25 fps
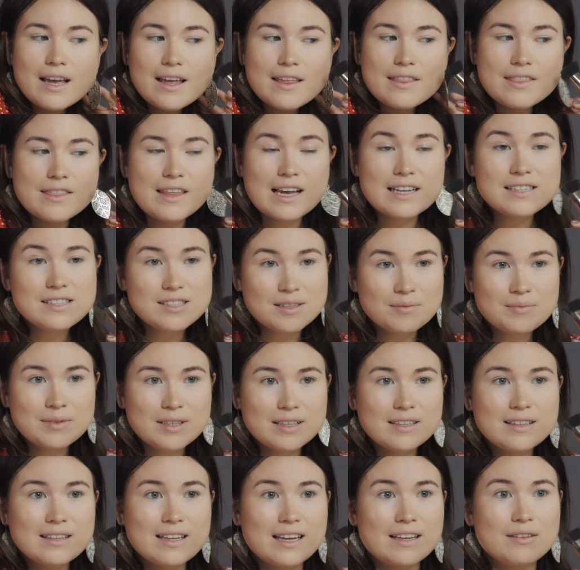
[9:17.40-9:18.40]
And that's
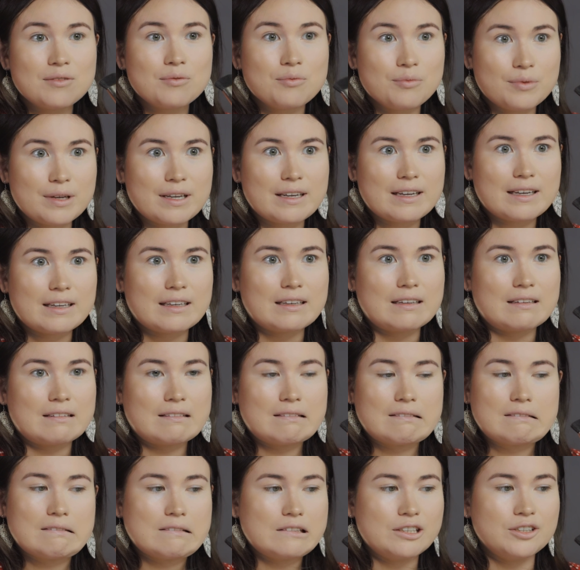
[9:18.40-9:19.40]
something that we can,
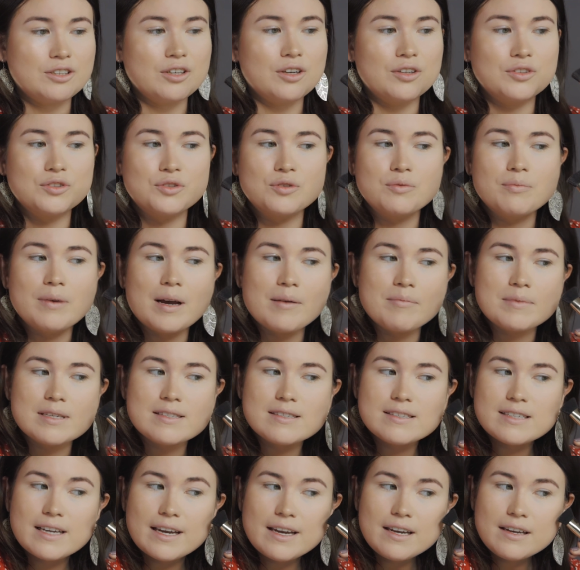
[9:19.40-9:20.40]
you know, do by
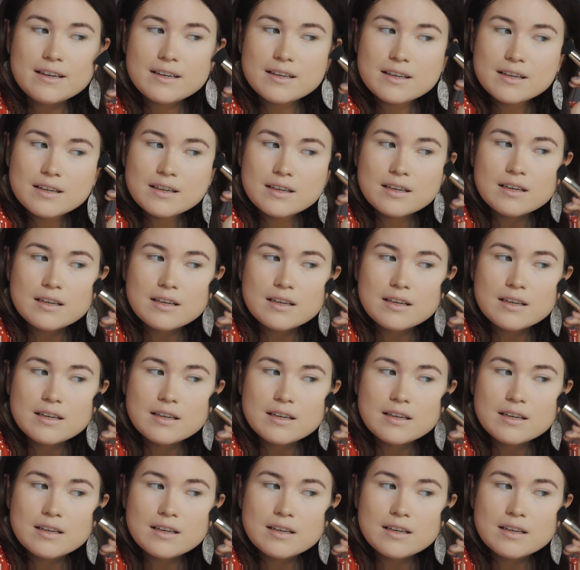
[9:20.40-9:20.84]
mistake.